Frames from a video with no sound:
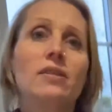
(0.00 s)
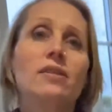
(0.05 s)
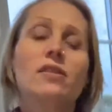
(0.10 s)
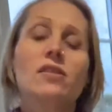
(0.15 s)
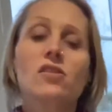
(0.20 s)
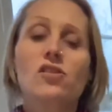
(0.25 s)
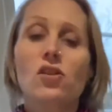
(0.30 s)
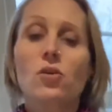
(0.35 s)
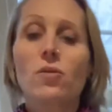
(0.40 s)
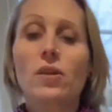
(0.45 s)

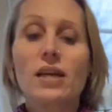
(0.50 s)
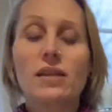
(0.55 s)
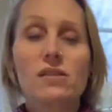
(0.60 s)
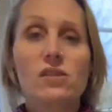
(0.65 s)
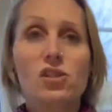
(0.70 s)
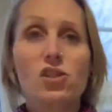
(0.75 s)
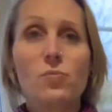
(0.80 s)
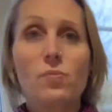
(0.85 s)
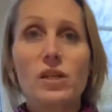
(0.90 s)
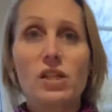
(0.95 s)
So that's
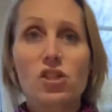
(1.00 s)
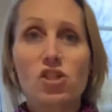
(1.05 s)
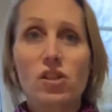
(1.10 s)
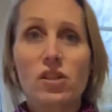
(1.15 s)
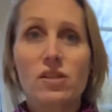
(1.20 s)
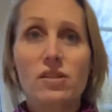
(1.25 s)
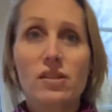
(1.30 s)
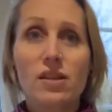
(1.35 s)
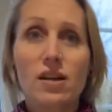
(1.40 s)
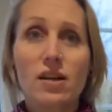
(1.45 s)
to measure the
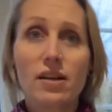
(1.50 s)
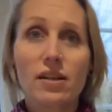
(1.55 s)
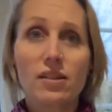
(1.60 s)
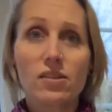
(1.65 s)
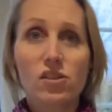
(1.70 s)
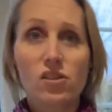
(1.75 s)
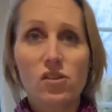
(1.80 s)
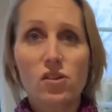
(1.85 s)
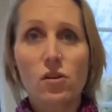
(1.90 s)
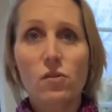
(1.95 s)
dye and
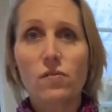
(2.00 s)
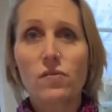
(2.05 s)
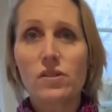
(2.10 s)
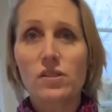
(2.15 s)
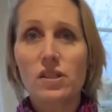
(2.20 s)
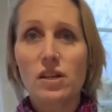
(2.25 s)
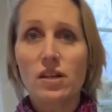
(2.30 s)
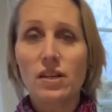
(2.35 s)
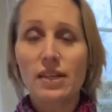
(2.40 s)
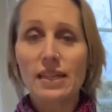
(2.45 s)
dissolve the
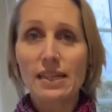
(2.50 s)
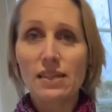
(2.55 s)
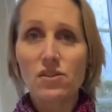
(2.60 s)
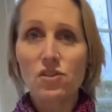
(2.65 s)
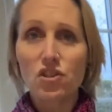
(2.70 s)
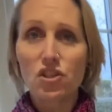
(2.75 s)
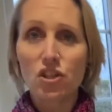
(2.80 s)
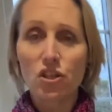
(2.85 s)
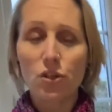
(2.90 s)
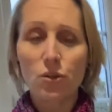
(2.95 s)
dye
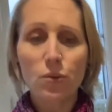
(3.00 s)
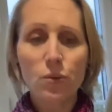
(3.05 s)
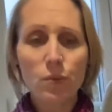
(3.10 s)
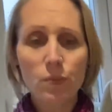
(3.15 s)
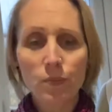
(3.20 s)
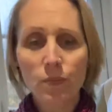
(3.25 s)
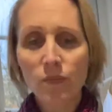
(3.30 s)
into.